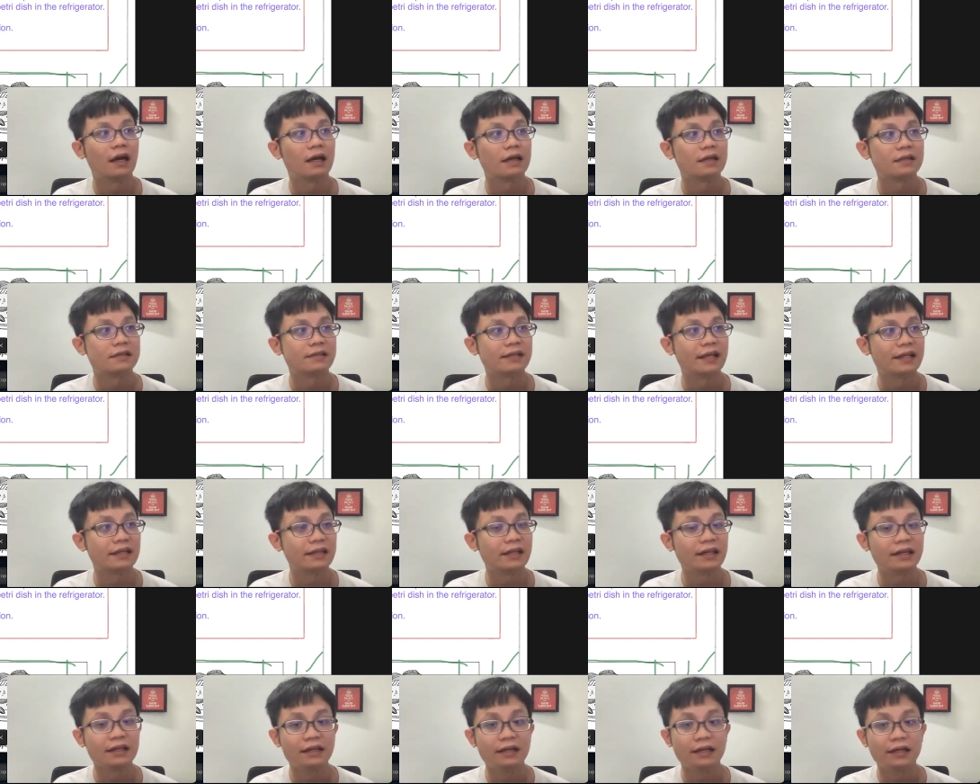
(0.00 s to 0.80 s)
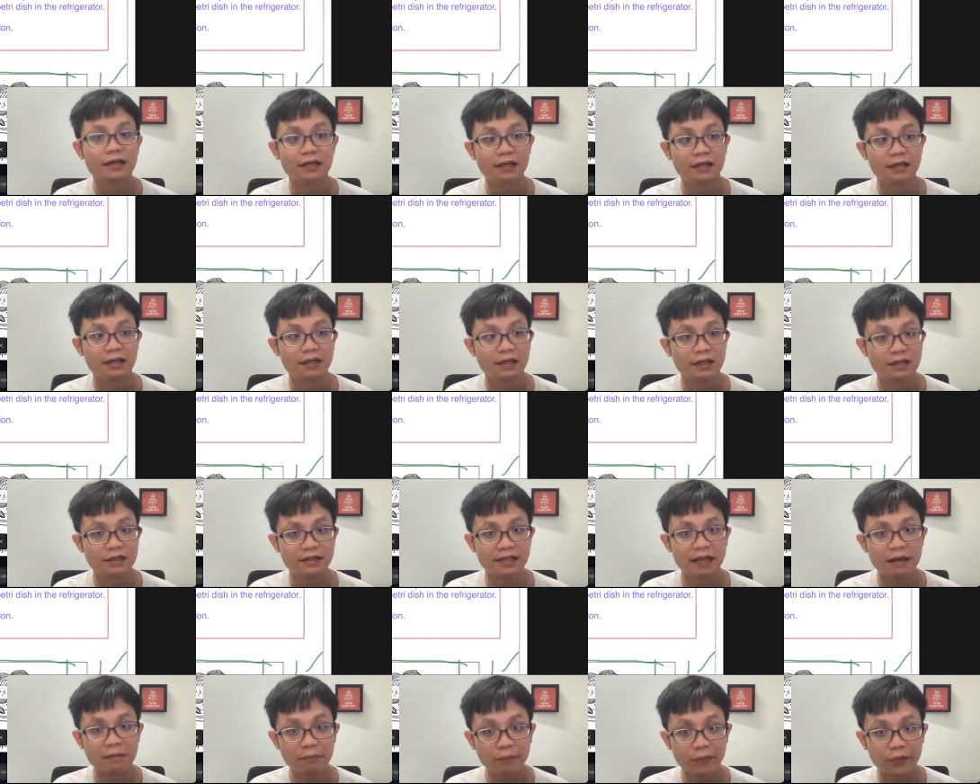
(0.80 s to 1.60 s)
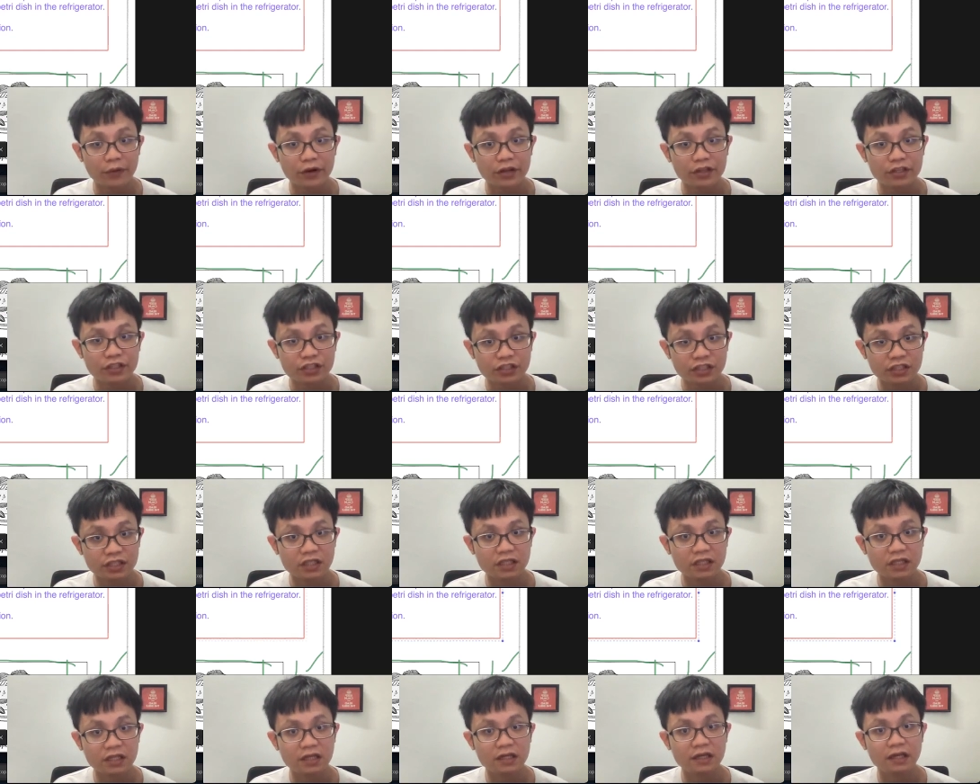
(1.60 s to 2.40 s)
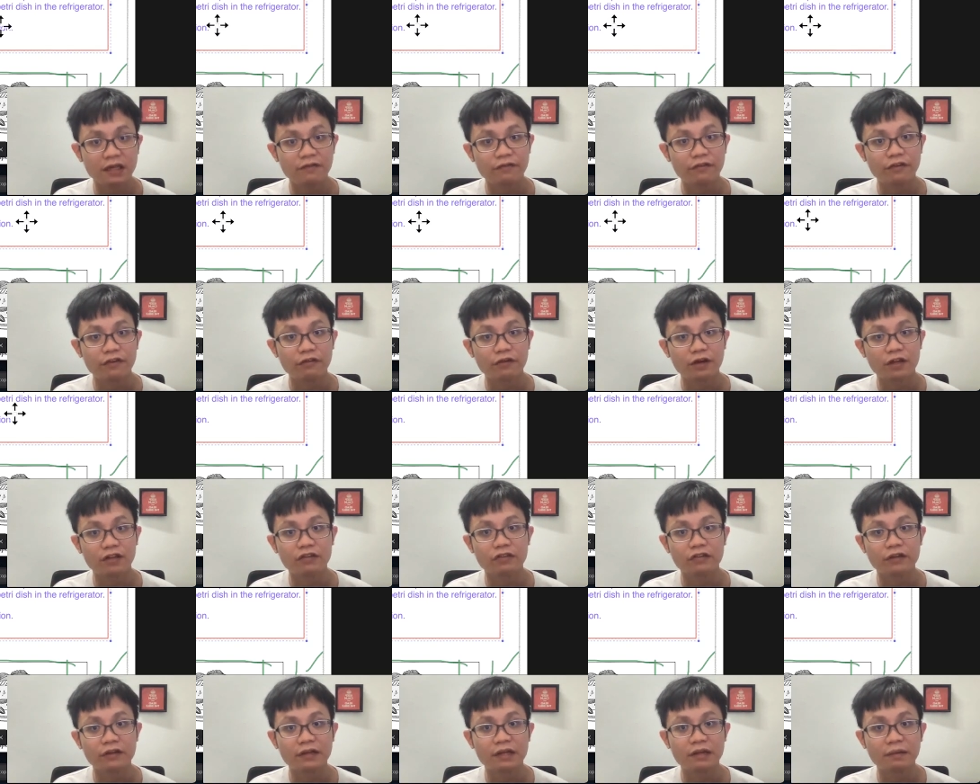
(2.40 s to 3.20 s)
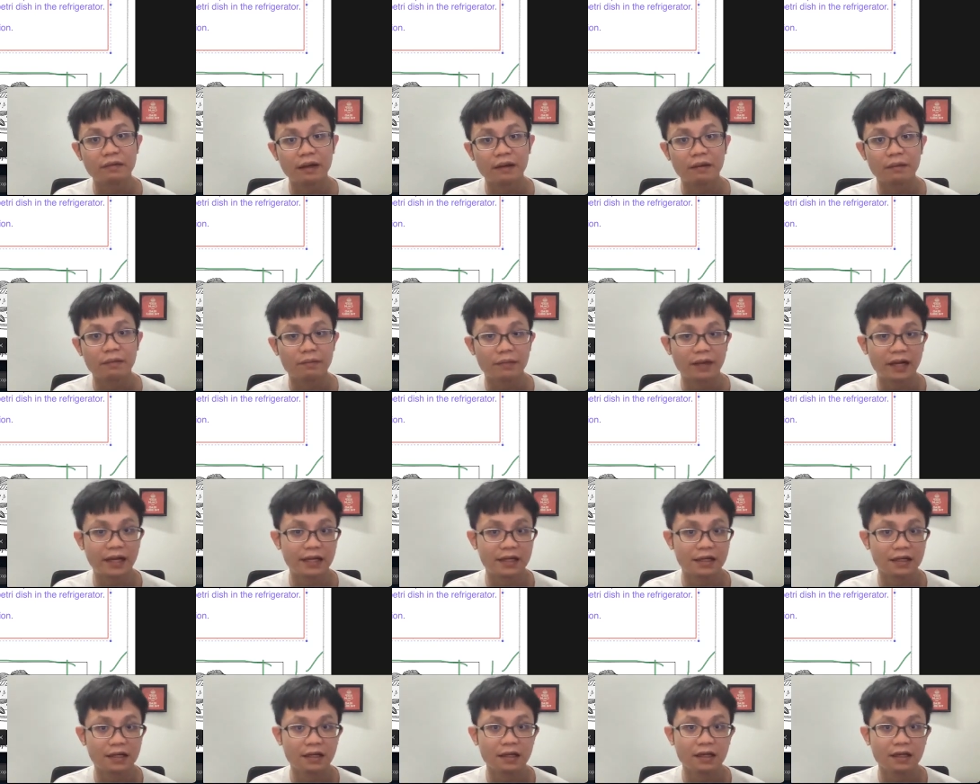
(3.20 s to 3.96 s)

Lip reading: stating the temperature if you want to any like